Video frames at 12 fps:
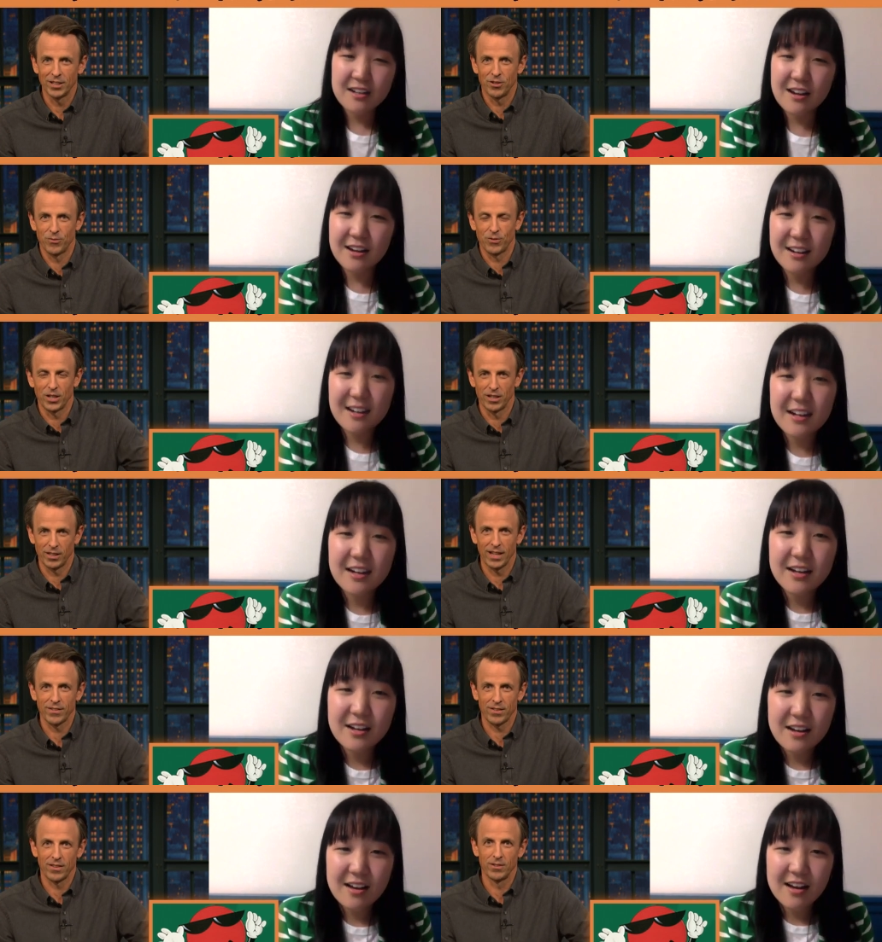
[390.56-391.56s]
Speaker 1: you're gonna
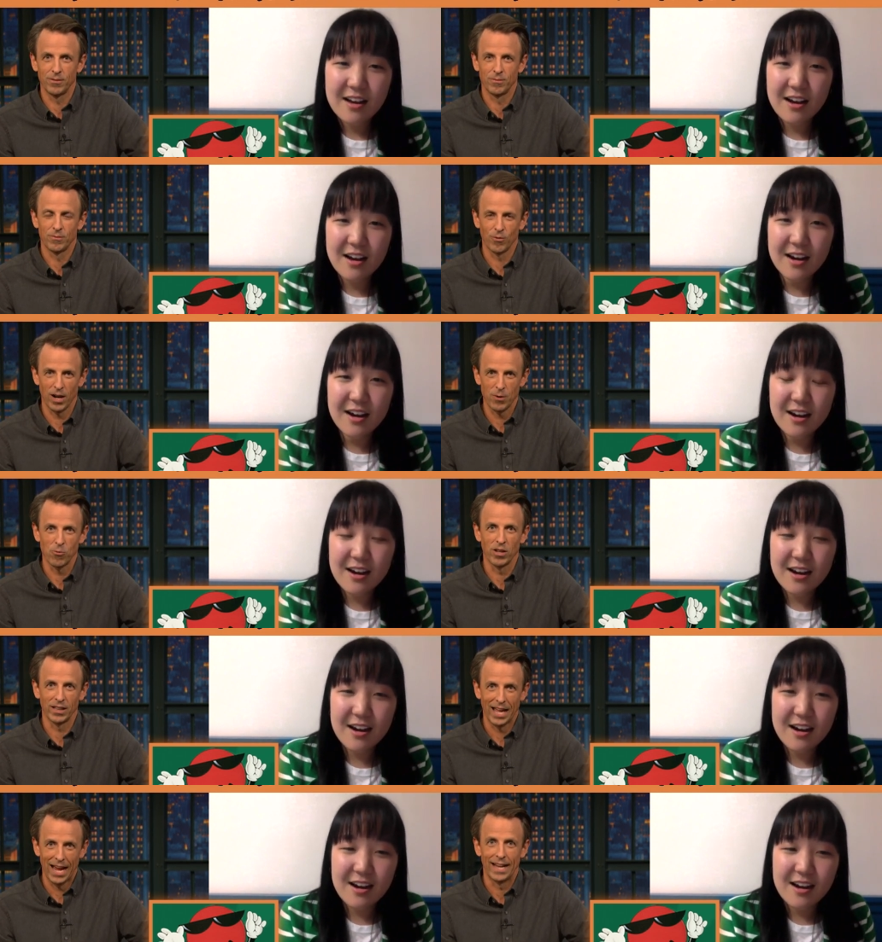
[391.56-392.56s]
guess the right one
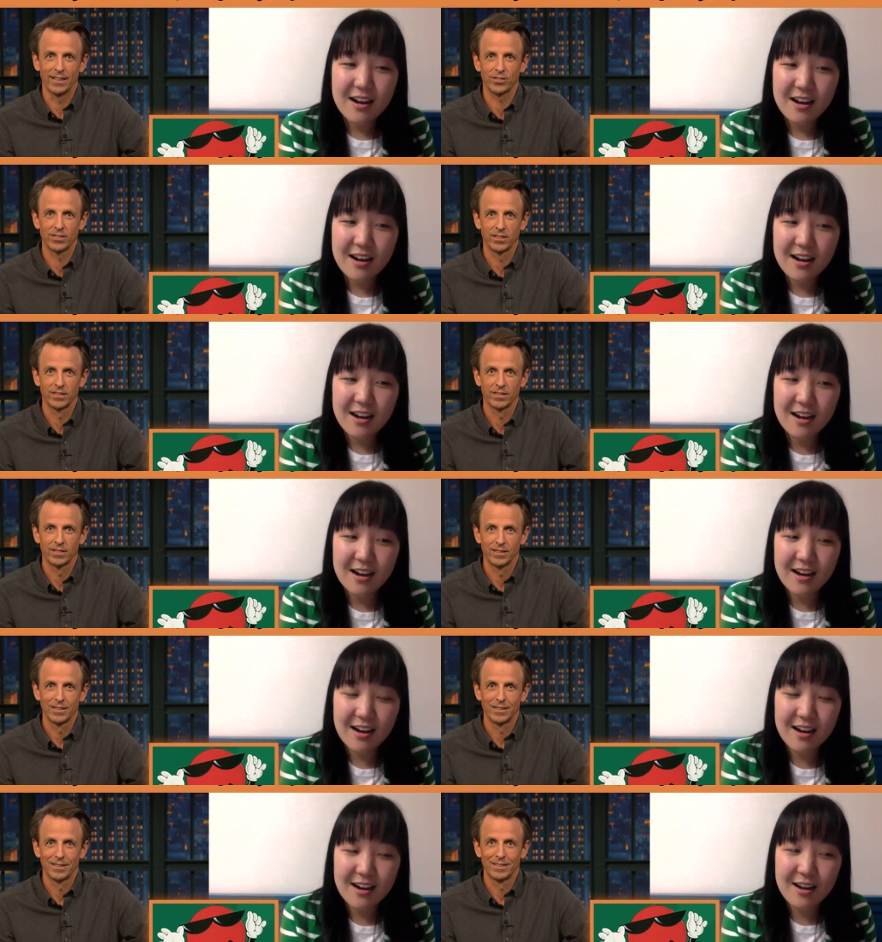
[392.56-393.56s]
last.
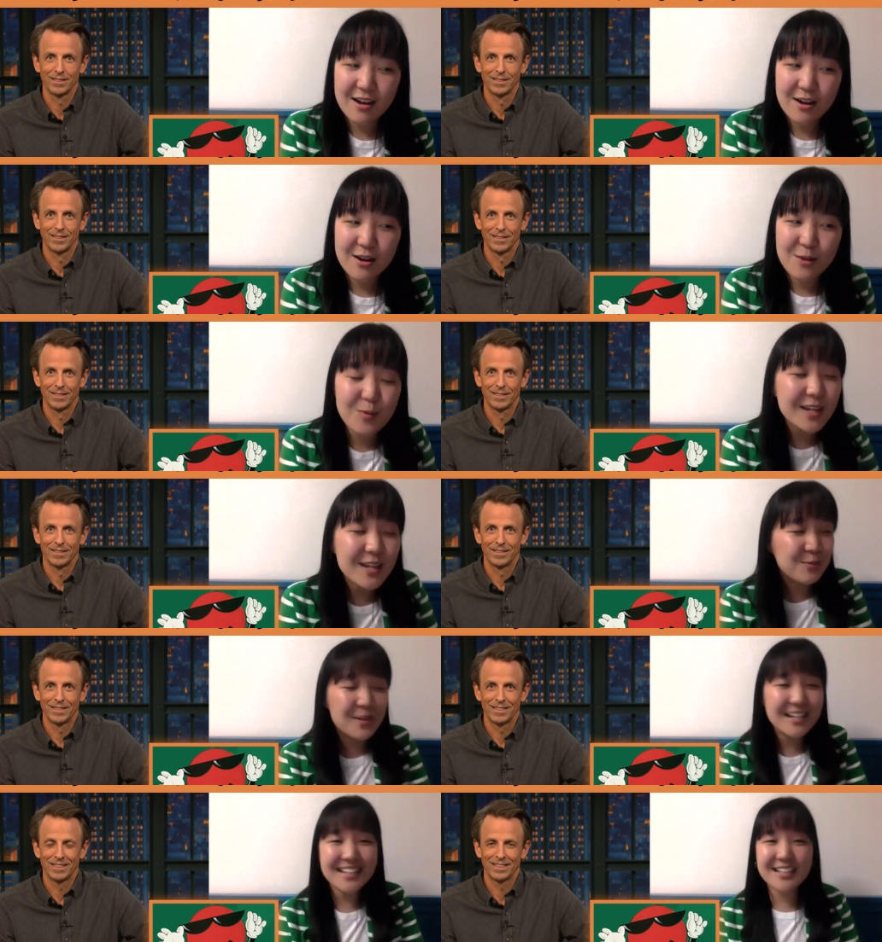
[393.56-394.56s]
Speaker 2: Wait,
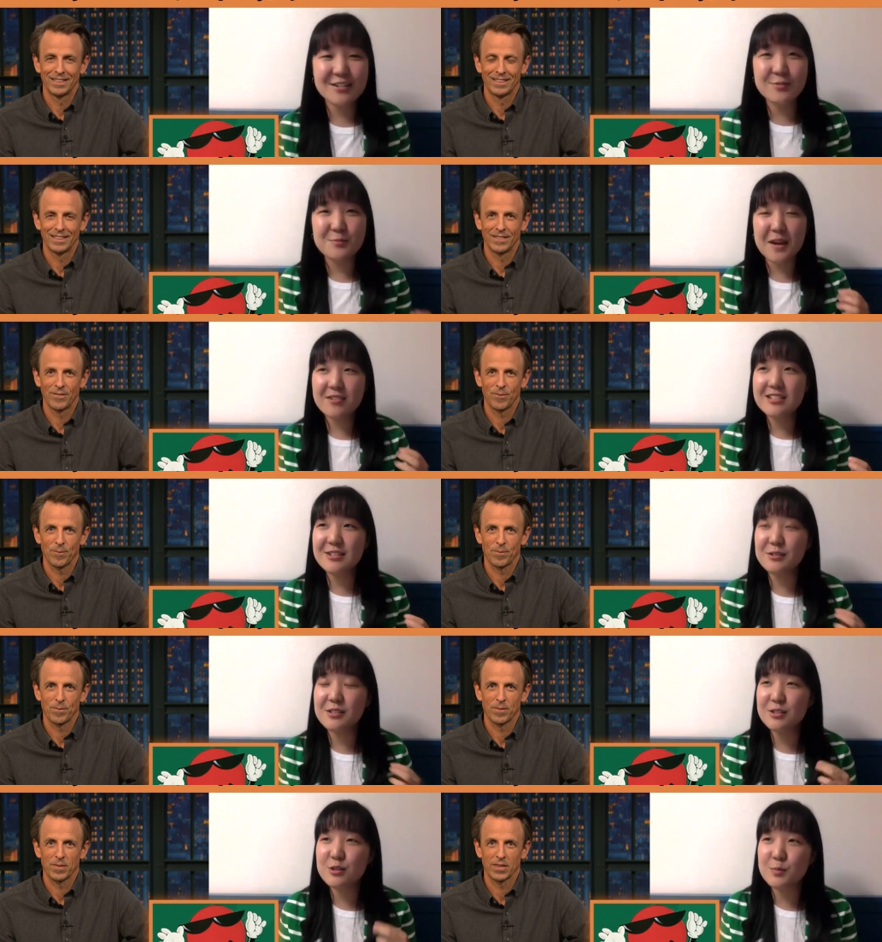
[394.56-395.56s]
what? There's Mountain Dew,
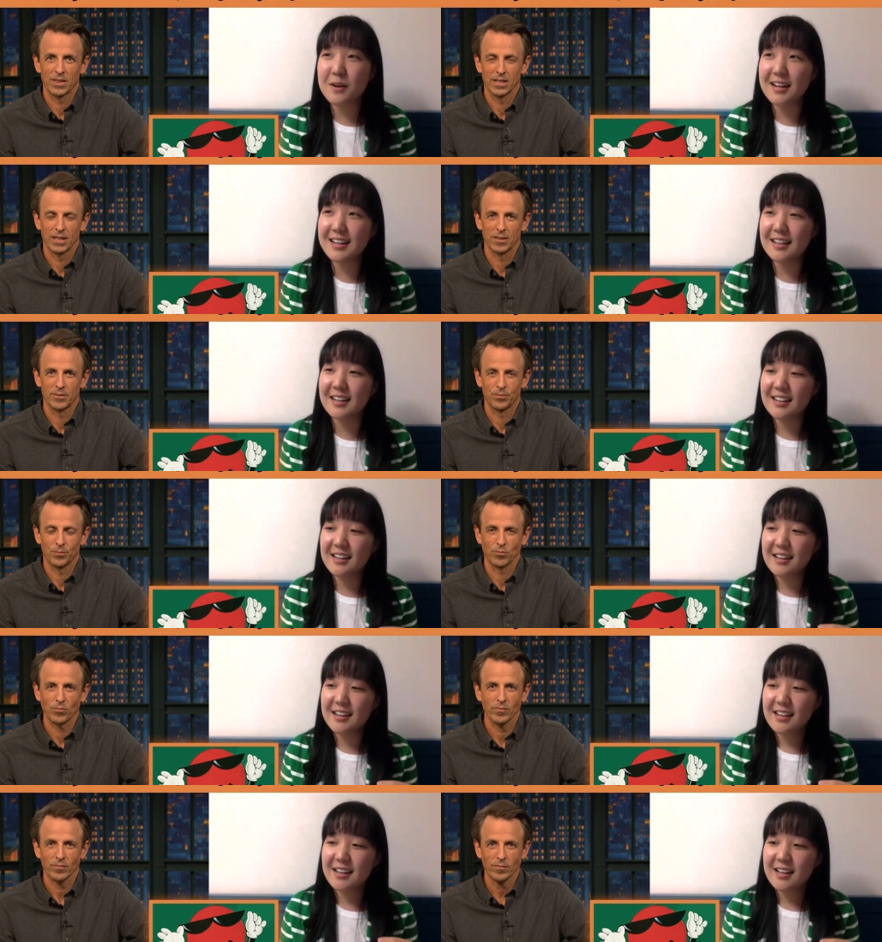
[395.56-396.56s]
there's Sprite.
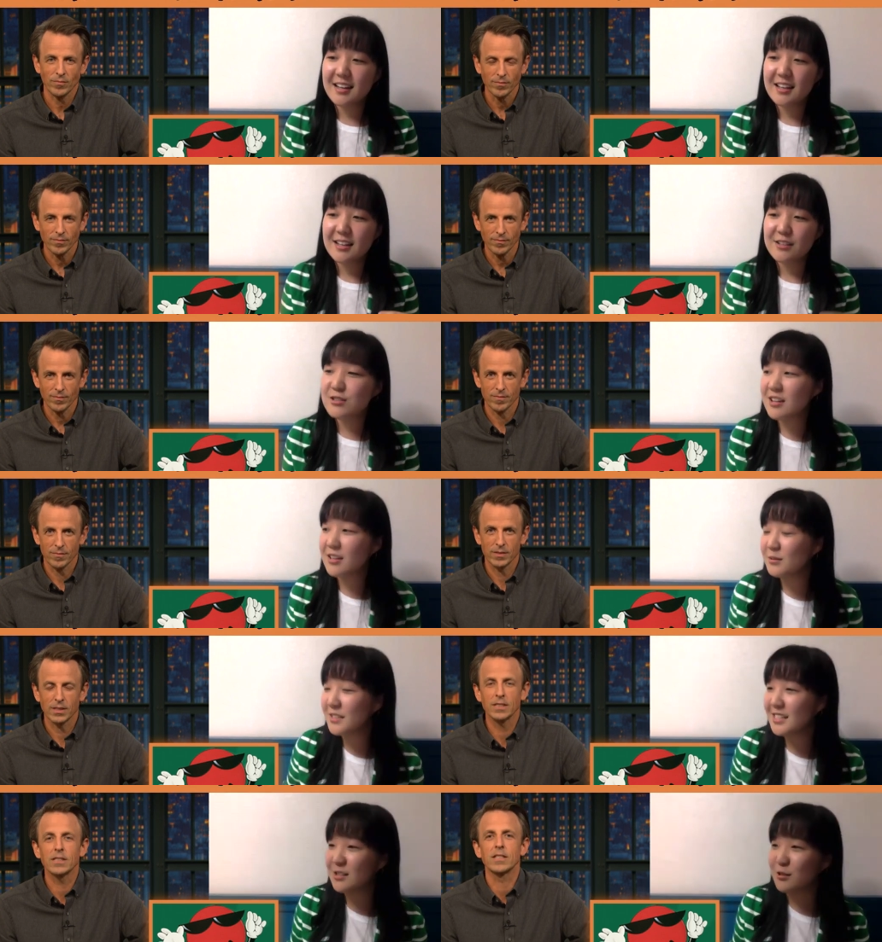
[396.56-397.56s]
There's another one
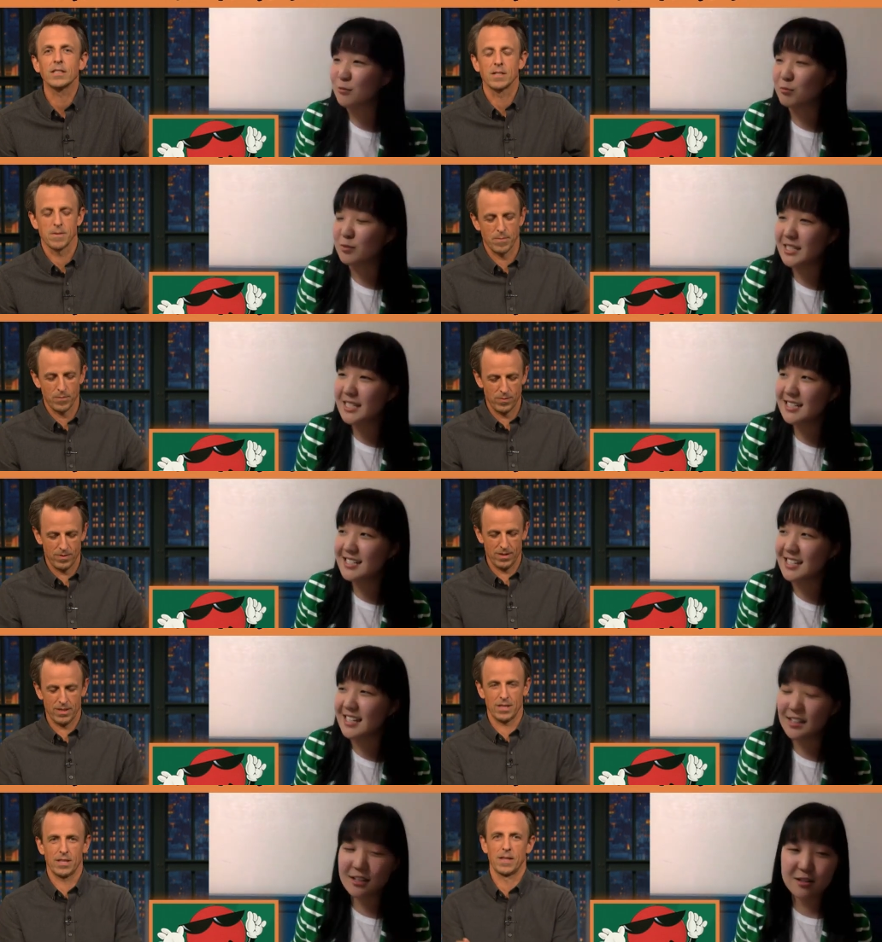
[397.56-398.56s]
that's green and
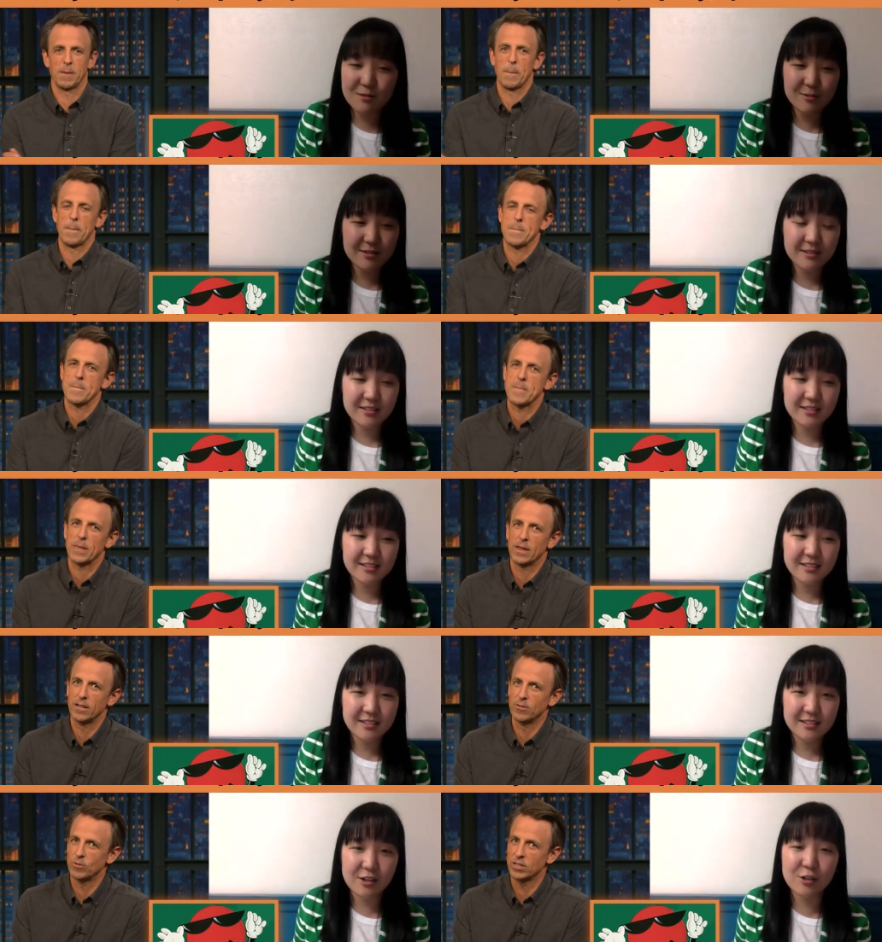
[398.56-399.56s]
yellow?
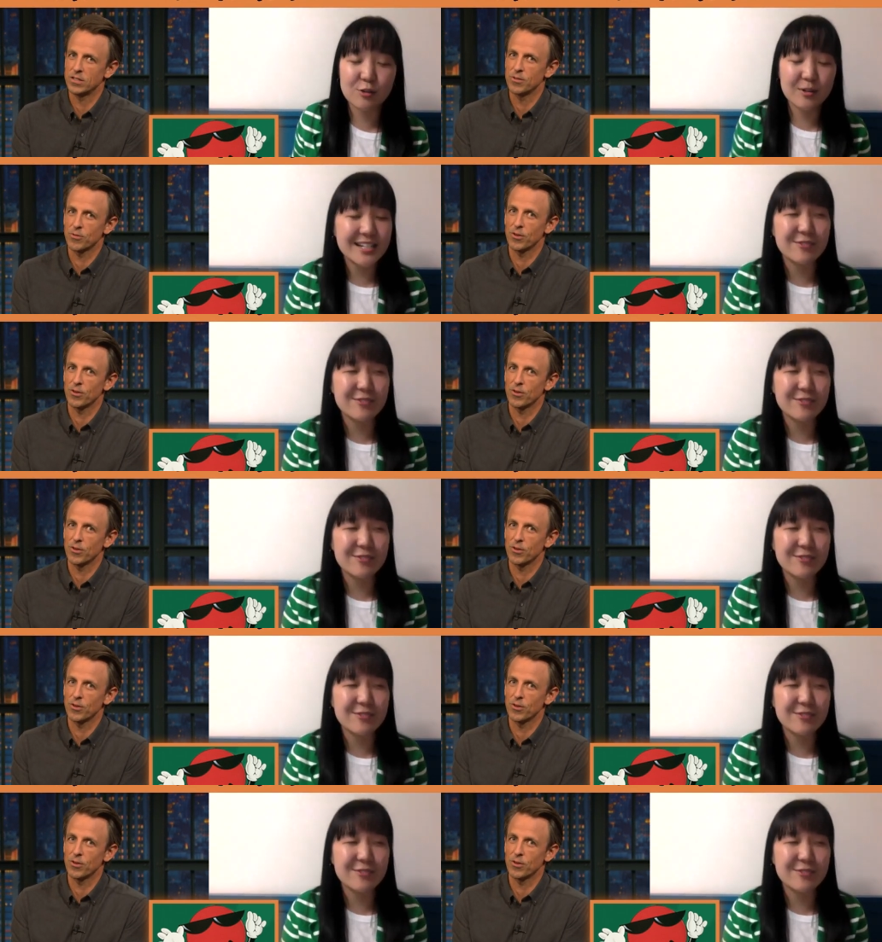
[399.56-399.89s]
Or one, two, green three,